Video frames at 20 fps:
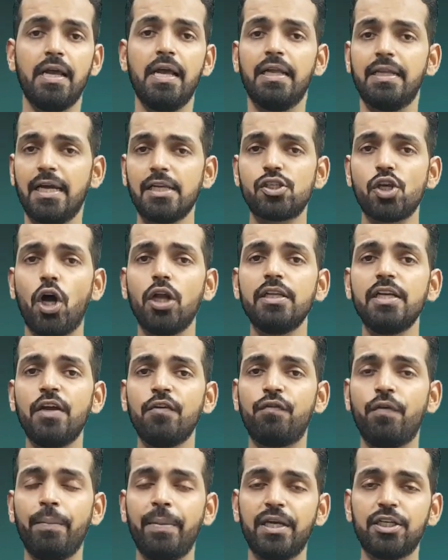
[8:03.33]
That's all the
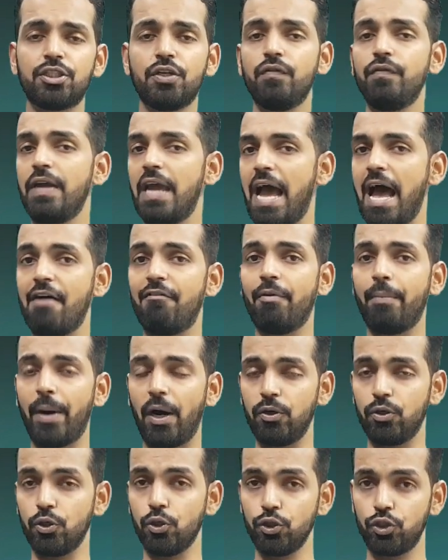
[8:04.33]
information we have
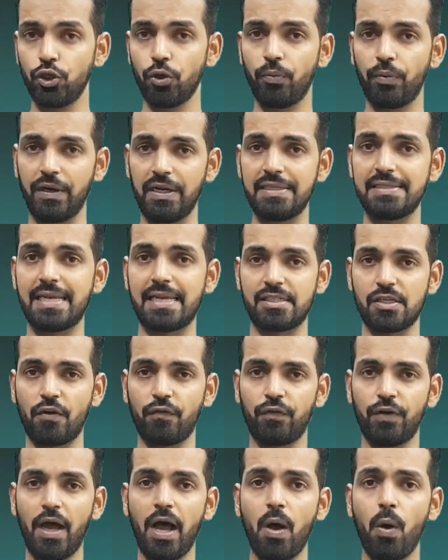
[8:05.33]
about YouTube Reels as
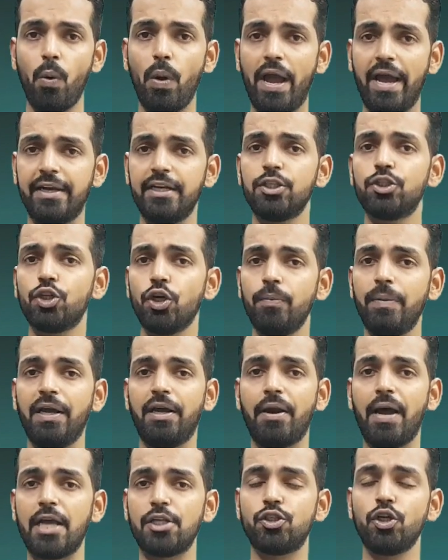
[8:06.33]
of now, and it should be
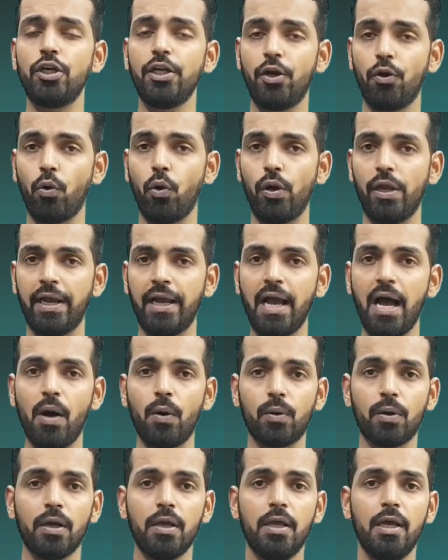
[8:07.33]
gradually rolling
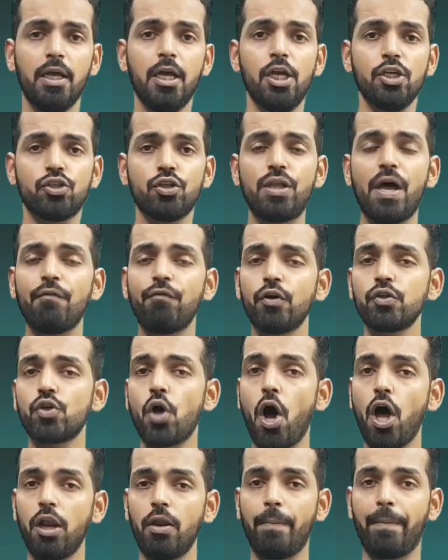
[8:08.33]
out. So that was
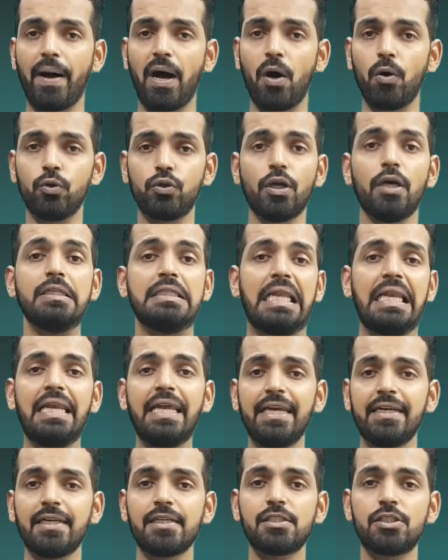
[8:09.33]
all about the
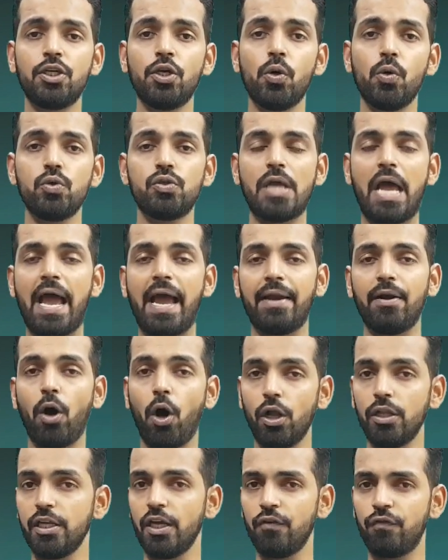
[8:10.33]
latest news and
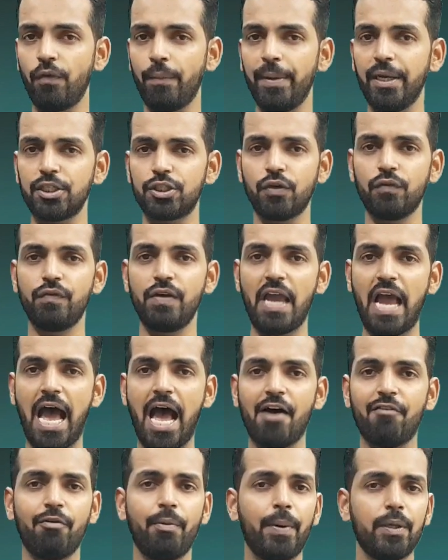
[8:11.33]
all the information we
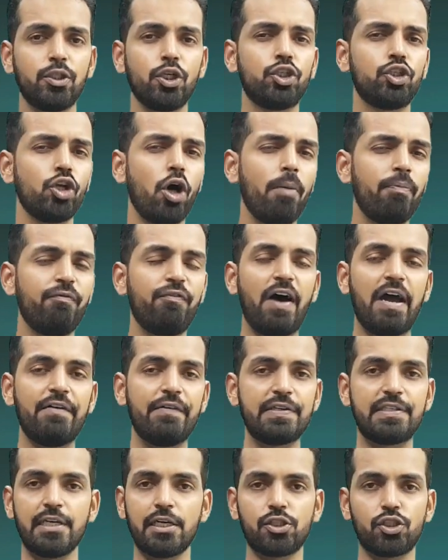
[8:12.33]
have about the top 5
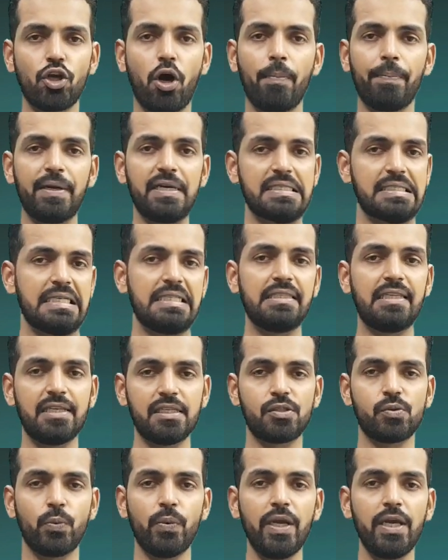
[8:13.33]
or 6 topics in
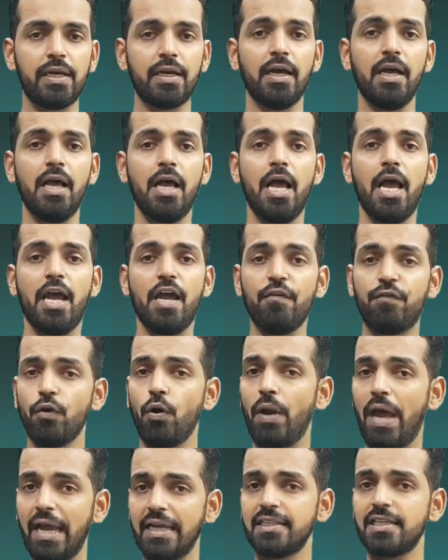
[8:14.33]
this week. If you
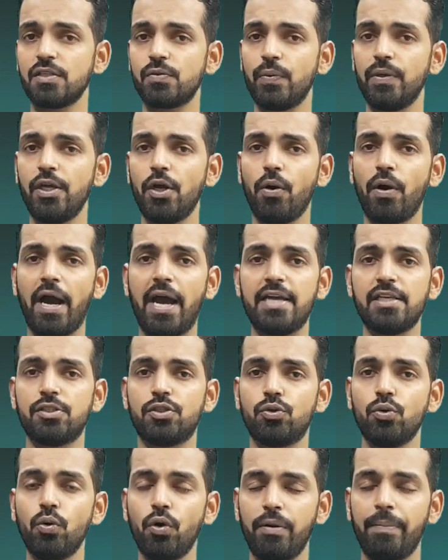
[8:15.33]
like this video guys,
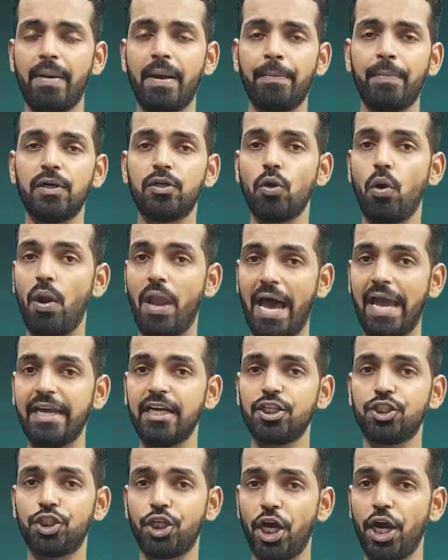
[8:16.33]
do remember to like,
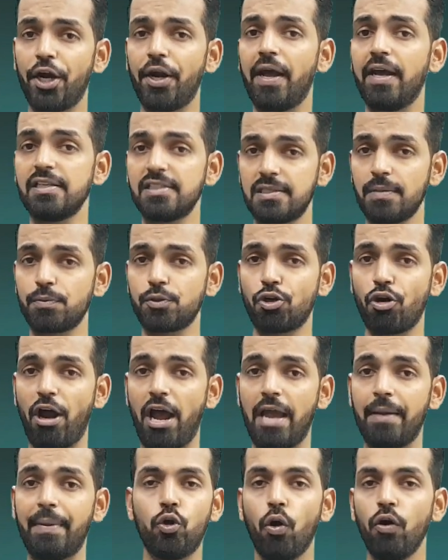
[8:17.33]
share and
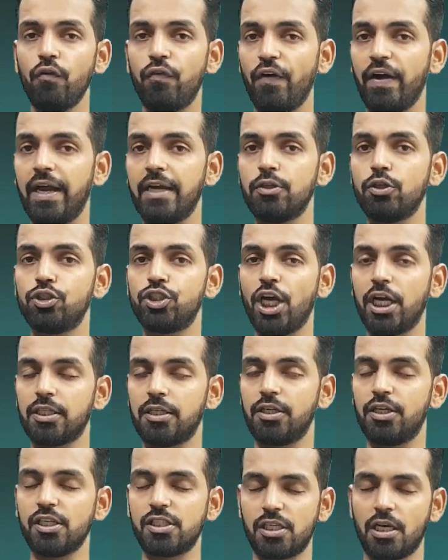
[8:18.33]
subscribe. Don't forget to check the
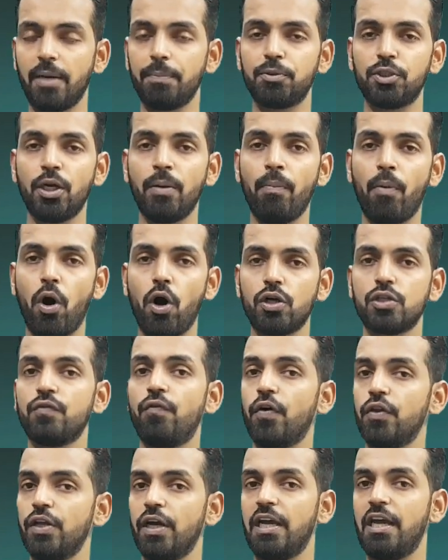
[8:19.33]
description box
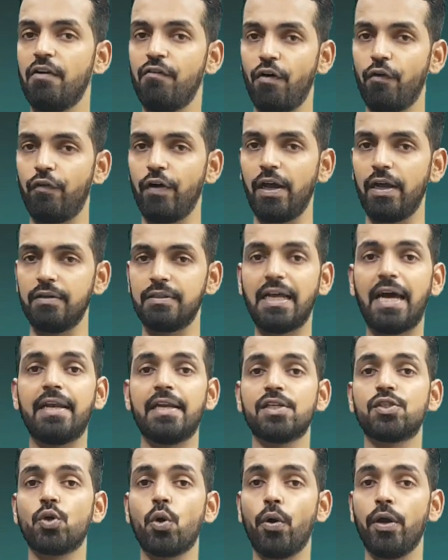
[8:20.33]
for the giveaway that
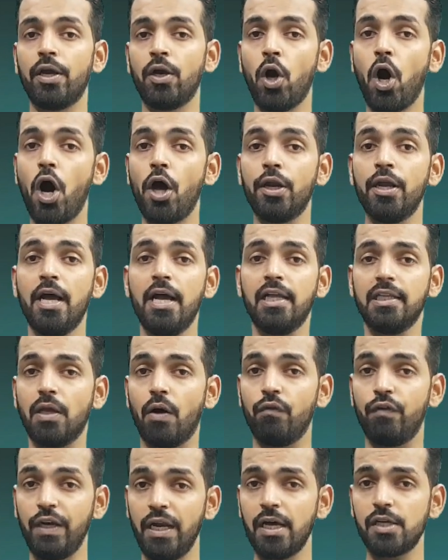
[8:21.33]
is going on. The
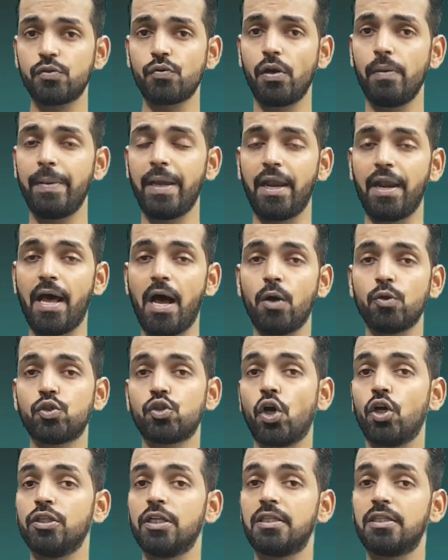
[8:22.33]
winners will be announced
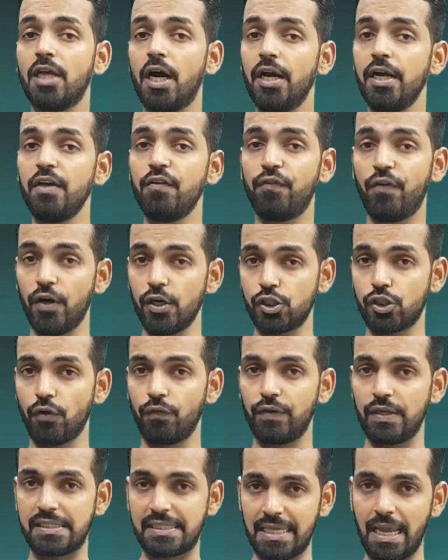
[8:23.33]
on the 31st of
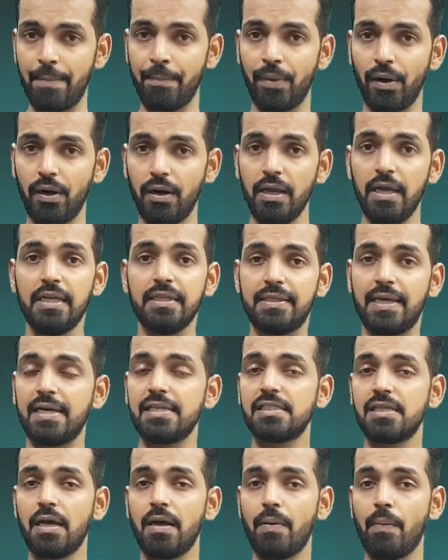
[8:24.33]
December. There
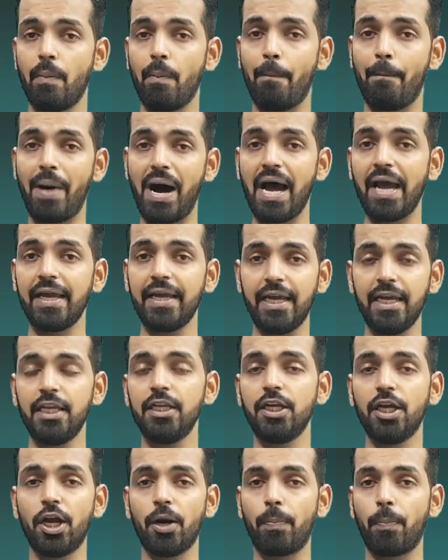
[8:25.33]
is a My
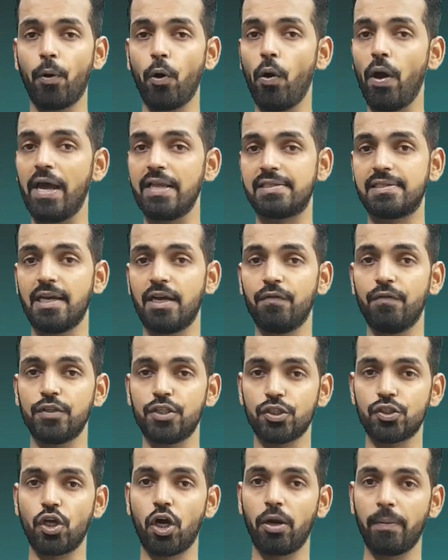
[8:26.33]
In-Ear Pro headset which
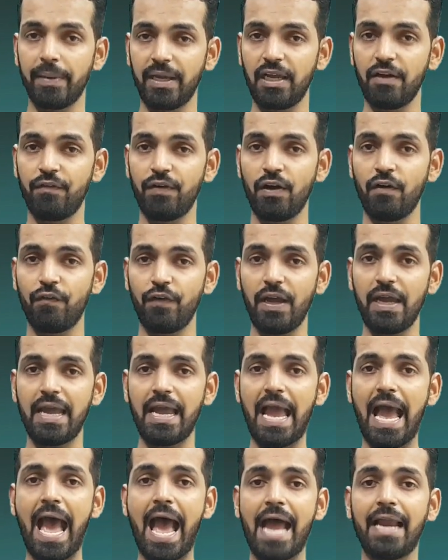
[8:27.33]
is going to be given away,
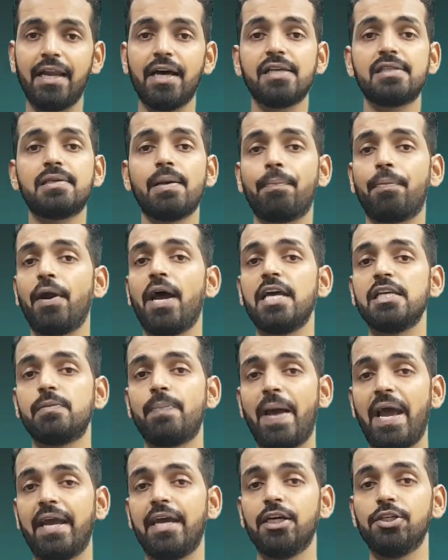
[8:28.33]
and a surprise
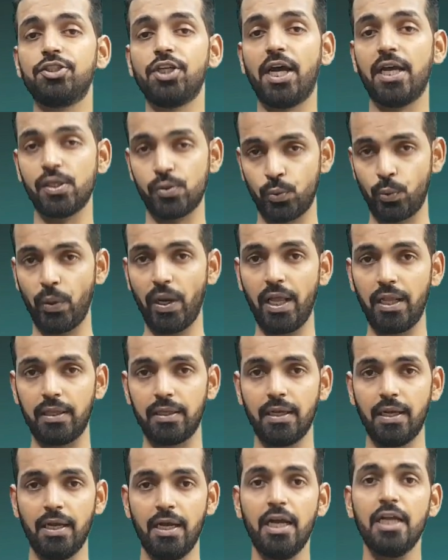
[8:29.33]
package as well.
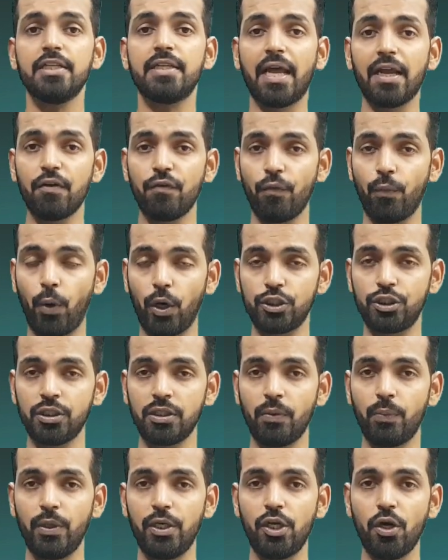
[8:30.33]
Thank you for watching
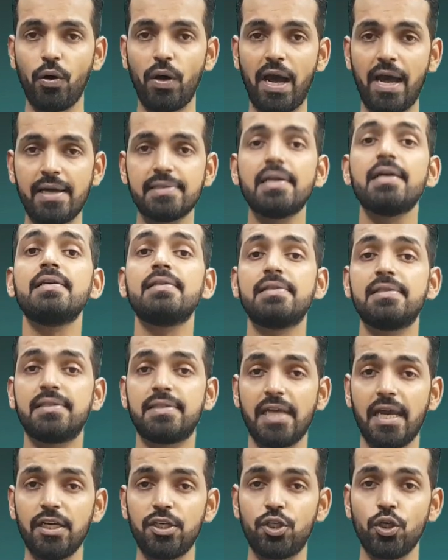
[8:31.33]
the video guys.
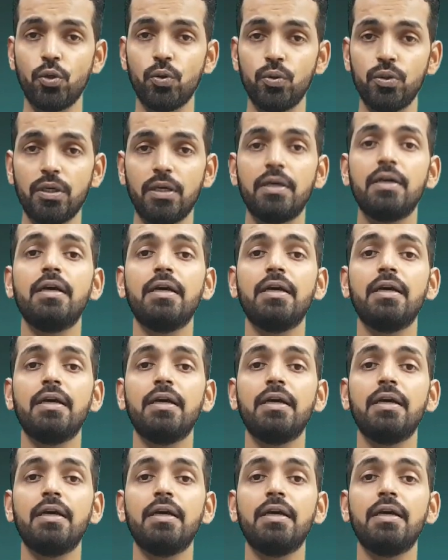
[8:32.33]
Stay tuned.